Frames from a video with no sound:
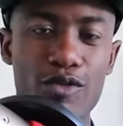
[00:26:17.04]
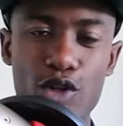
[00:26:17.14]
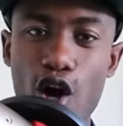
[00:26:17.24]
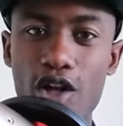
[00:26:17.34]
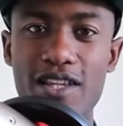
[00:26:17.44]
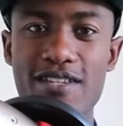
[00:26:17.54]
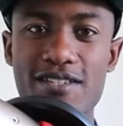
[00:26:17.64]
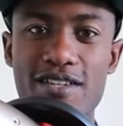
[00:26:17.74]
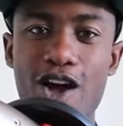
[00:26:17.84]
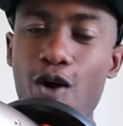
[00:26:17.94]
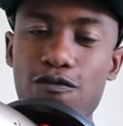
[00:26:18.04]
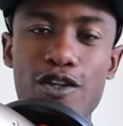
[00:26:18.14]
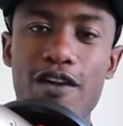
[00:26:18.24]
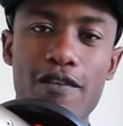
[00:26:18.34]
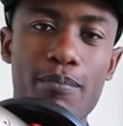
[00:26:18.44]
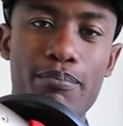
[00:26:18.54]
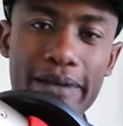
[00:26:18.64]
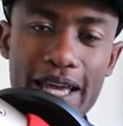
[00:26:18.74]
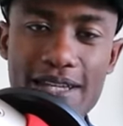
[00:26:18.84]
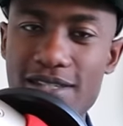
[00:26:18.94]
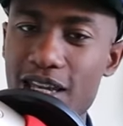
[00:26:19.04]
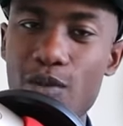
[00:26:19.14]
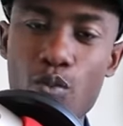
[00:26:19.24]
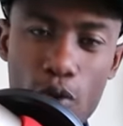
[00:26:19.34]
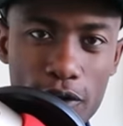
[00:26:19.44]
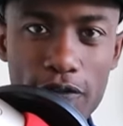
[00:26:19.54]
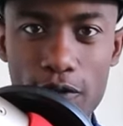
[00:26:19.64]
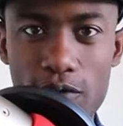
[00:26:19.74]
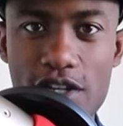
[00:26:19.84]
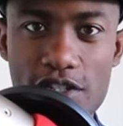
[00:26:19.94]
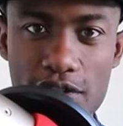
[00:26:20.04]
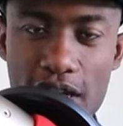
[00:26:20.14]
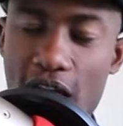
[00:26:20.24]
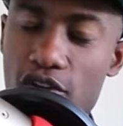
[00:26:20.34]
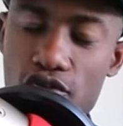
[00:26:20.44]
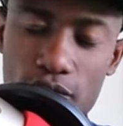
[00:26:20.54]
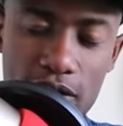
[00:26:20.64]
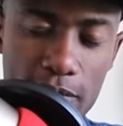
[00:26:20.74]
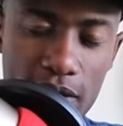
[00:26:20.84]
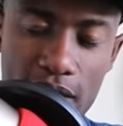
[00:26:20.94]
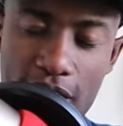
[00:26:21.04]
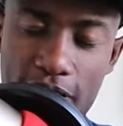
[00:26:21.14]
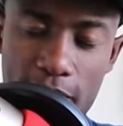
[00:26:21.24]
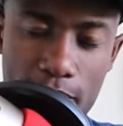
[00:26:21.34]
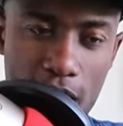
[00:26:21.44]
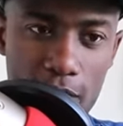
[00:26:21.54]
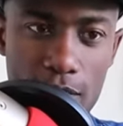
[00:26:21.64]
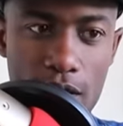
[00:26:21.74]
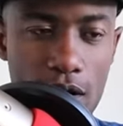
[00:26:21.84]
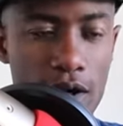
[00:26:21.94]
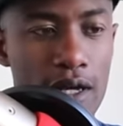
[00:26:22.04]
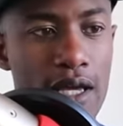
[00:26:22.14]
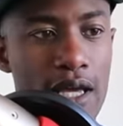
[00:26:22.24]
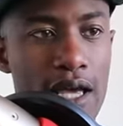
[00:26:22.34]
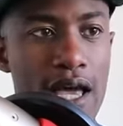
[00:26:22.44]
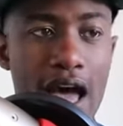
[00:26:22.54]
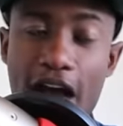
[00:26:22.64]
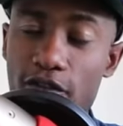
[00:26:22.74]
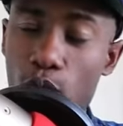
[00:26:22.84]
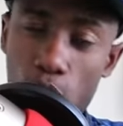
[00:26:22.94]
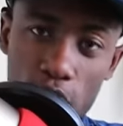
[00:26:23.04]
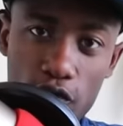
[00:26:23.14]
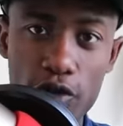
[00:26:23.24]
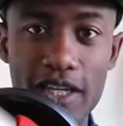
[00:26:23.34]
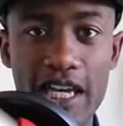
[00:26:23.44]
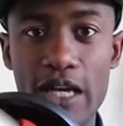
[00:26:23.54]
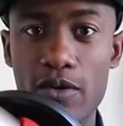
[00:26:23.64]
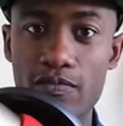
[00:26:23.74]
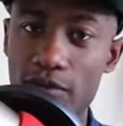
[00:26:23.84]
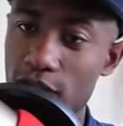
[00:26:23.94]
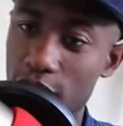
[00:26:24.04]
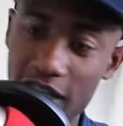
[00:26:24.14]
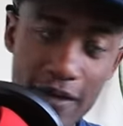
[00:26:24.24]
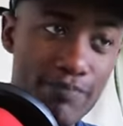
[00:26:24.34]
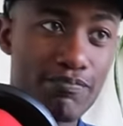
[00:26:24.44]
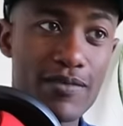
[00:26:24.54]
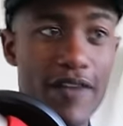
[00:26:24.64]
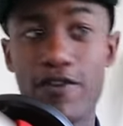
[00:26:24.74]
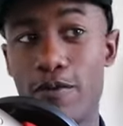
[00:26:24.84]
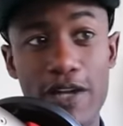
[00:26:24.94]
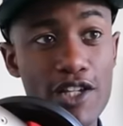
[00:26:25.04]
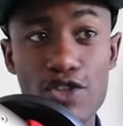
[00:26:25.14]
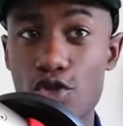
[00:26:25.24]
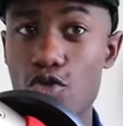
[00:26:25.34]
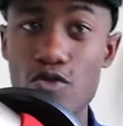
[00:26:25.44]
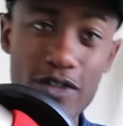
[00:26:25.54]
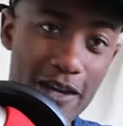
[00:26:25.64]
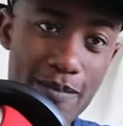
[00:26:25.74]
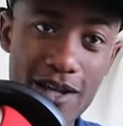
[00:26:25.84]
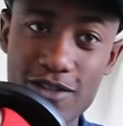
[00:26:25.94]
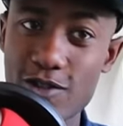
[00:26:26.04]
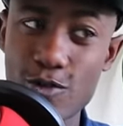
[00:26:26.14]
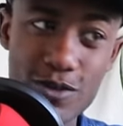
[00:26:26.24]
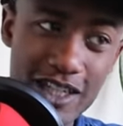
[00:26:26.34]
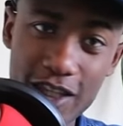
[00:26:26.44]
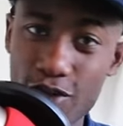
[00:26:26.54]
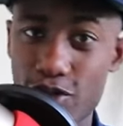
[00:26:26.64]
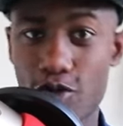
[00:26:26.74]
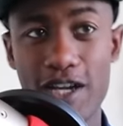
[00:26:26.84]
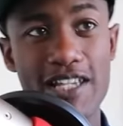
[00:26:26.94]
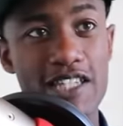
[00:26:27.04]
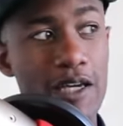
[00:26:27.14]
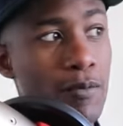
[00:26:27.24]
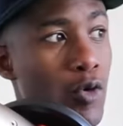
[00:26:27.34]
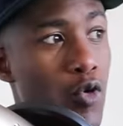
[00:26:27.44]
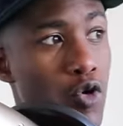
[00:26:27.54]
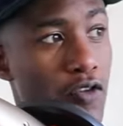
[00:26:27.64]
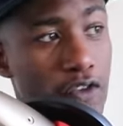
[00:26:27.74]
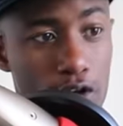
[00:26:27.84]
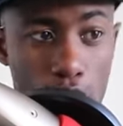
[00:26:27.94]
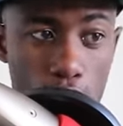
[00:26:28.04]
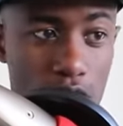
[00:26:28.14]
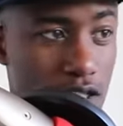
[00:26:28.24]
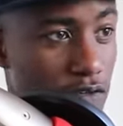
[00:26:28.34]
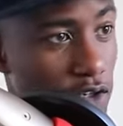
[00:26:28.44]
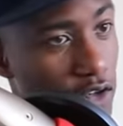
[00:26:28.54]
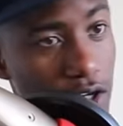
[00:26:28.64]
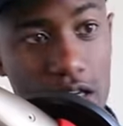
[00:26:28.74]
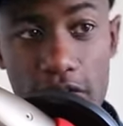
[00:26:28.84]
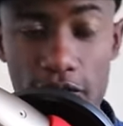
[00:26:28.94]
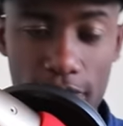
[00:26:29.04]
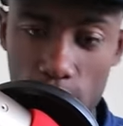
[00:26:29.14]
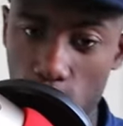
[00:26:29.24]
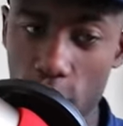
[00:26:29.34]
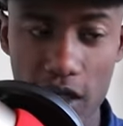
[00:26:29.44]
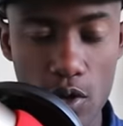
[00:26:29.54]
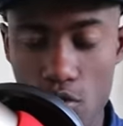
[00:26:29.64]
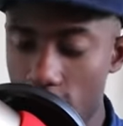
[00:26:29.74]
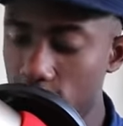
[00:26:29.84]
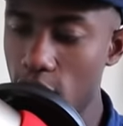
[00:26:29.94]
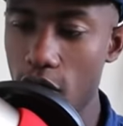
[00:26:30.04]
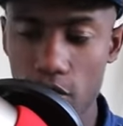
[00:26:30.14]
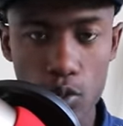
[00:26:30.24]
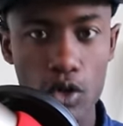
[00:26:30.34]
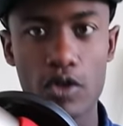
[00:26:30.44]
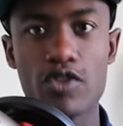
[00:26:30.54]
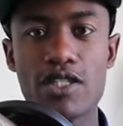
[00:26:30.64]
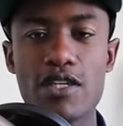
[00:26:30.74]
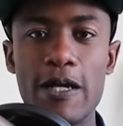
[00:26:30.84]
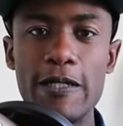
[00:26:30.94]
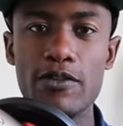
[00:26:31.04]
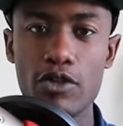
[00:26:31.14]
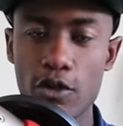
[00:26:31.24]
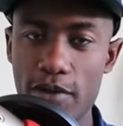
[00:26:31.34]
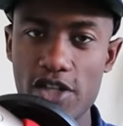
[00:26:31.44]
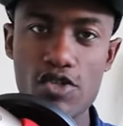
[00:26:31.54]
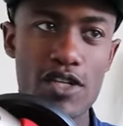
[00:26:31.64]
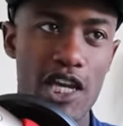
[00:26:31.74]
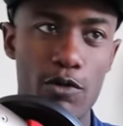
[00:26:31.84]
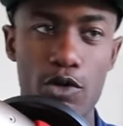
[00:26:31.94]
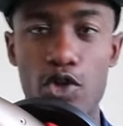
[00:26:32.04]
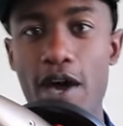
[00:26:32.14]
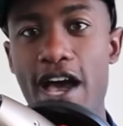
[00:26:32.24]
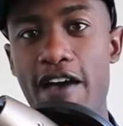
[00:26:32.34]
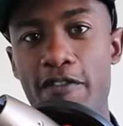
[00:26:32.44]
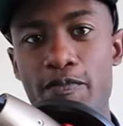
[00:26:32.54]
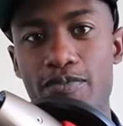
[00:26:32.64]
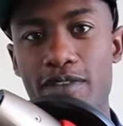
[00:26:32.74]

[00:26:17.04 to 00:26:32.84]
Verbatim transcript: Regardless, hopefully you have a blessed and wonderful rest of your day. I truly mean that from the bottom of my heart. Have a wonderful day. Get if you're in school, get back to school, get those grades up, or if you're an artist, if you're creative, if you're working, whoever you are in the world, just do the best you can with what you have